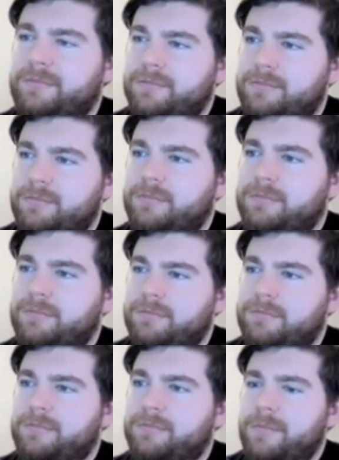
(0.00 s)

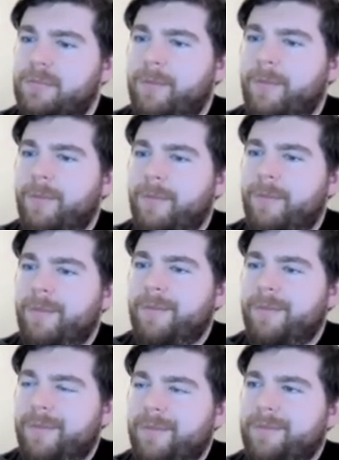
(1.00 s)

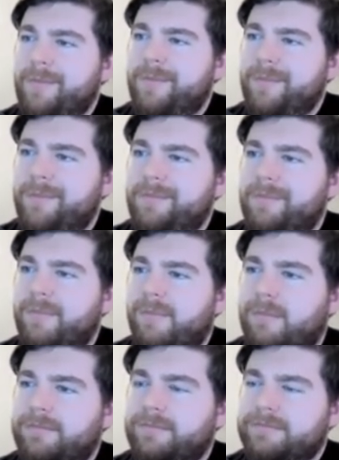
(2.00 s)

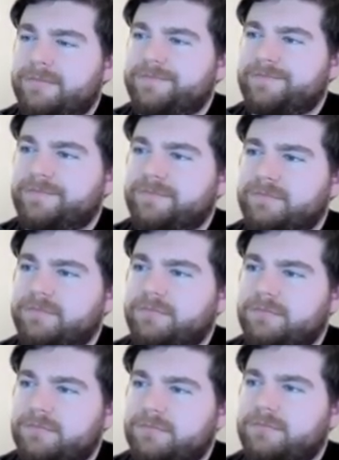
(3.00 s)

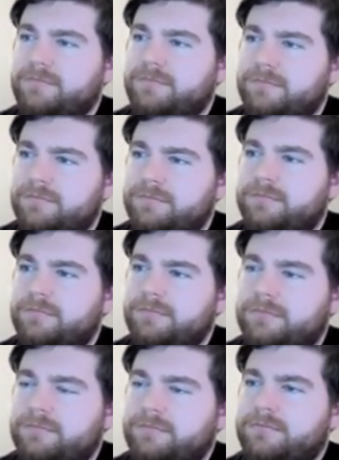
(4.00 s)

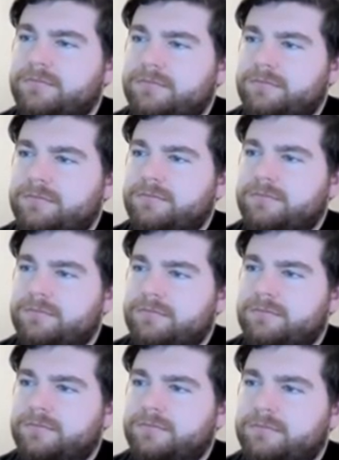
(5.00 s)

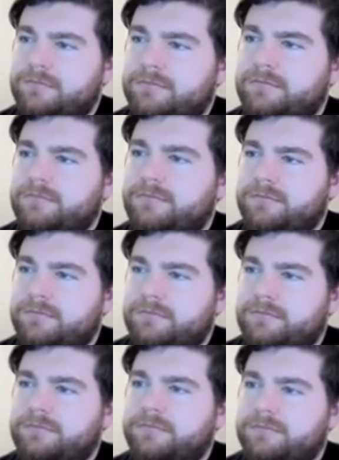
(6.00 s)

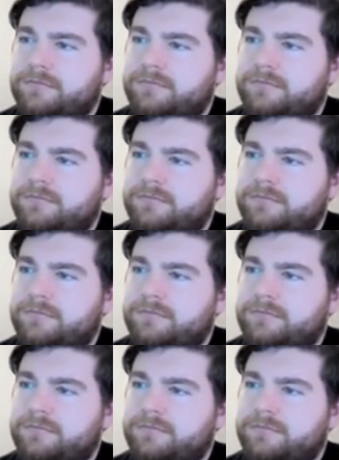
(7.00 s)
(silent)